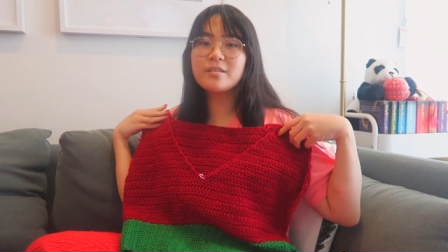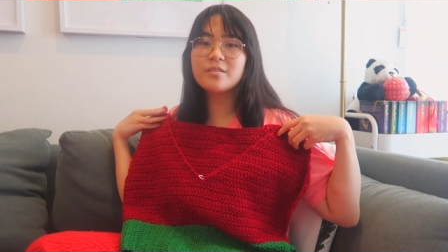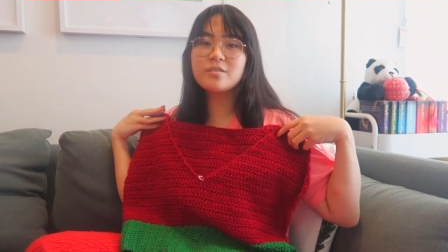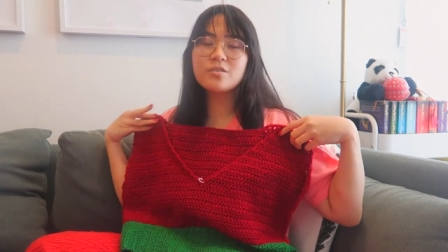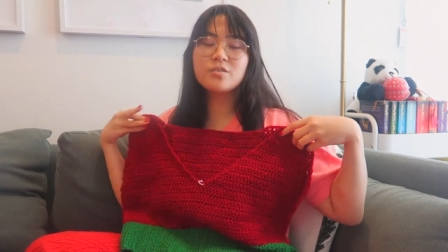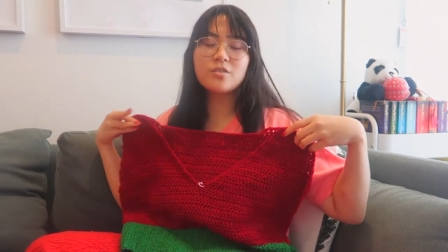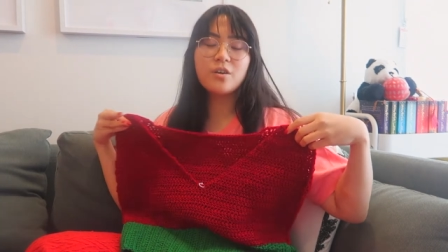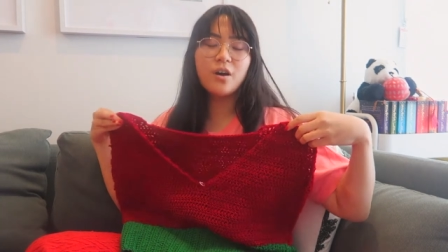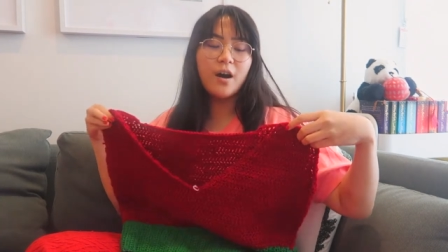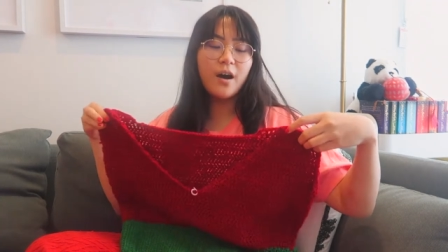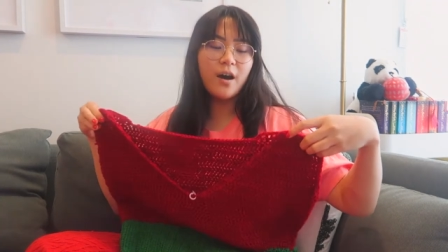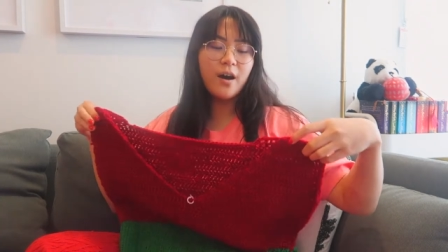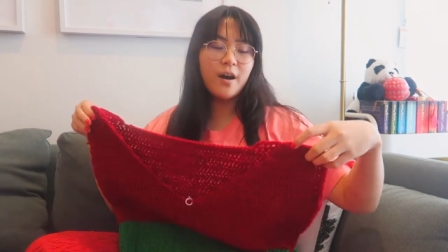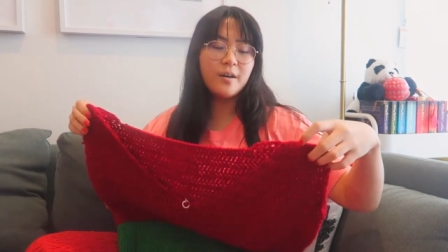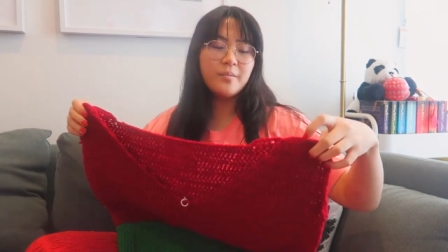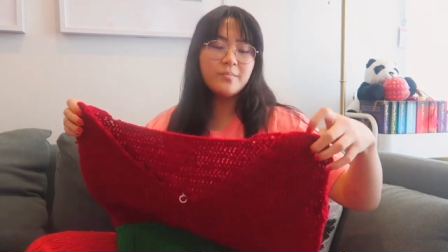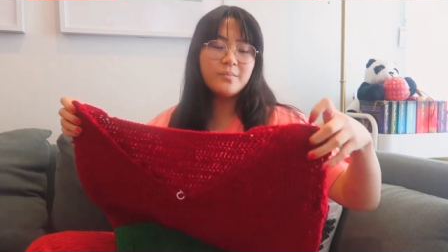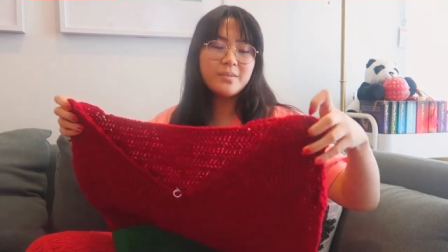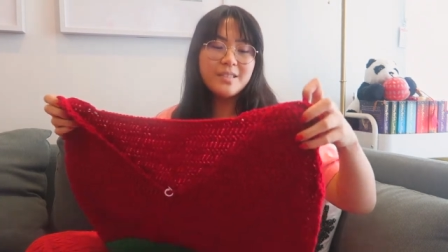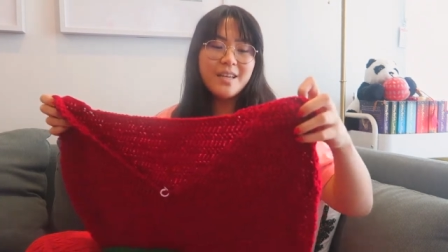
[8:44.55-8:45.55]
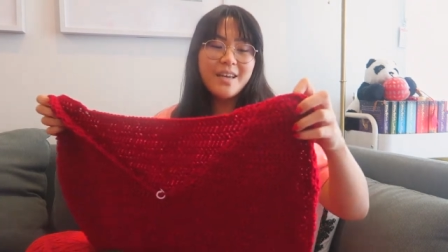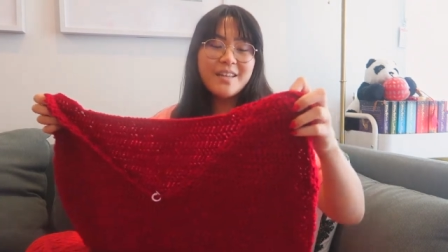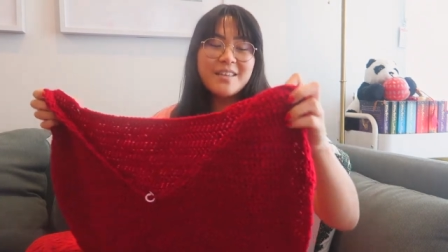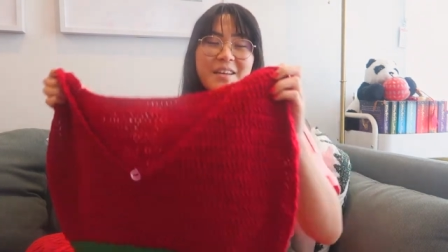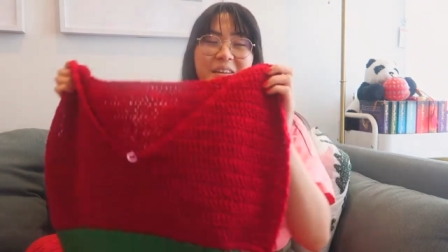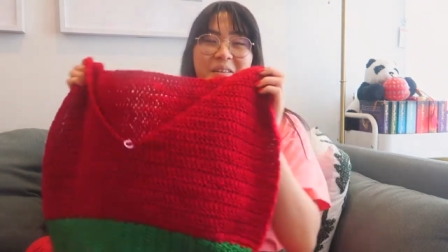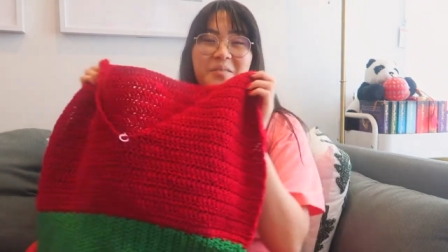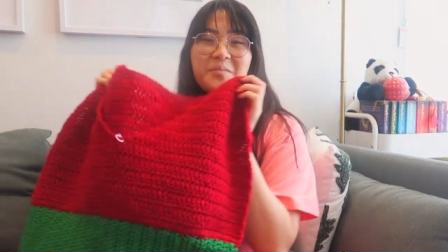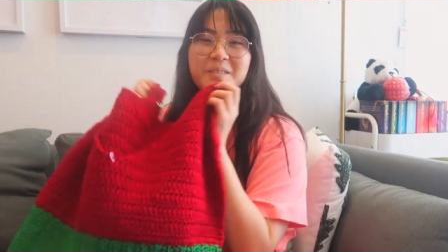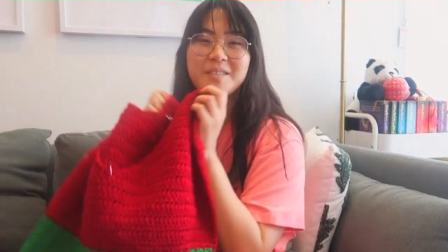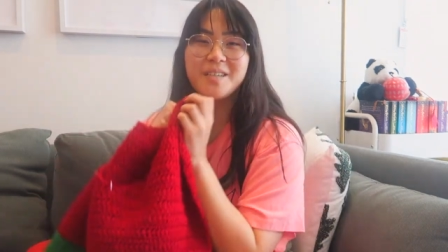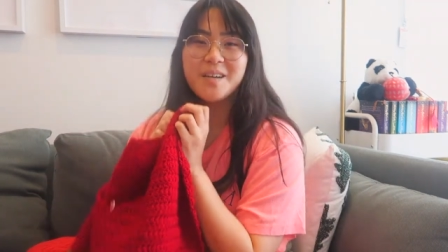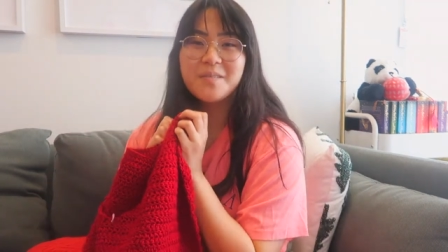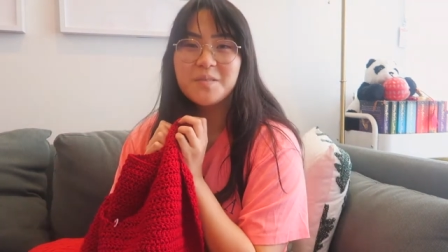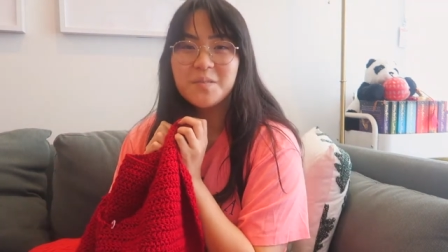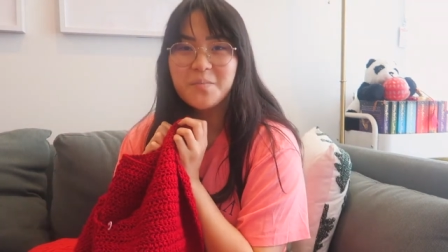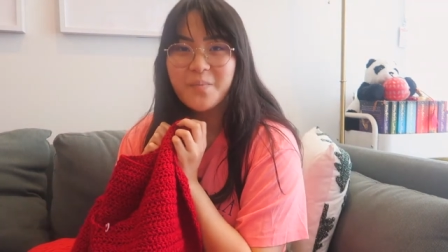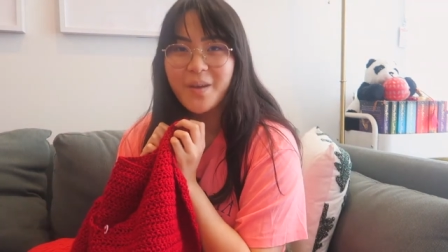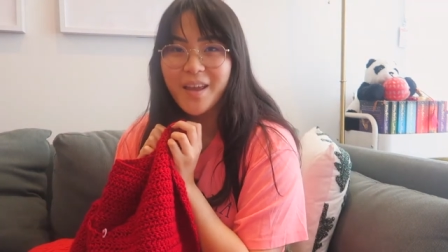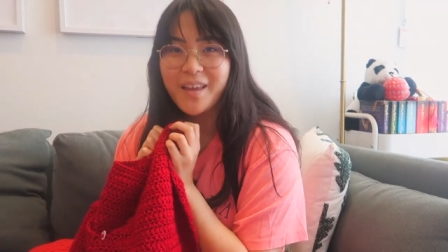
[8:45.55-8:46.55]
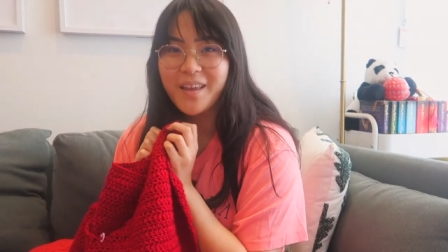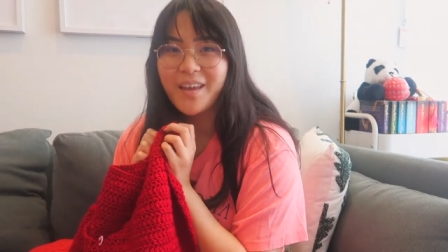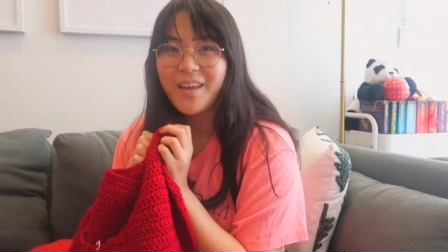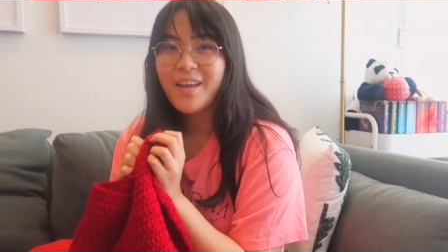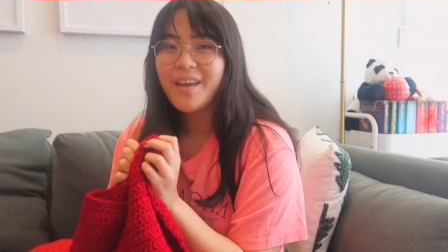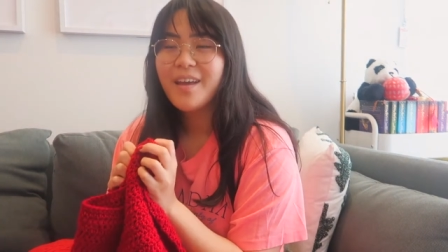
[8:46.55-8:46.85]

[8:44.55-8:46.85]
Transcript: the arms, and then it'll be time to make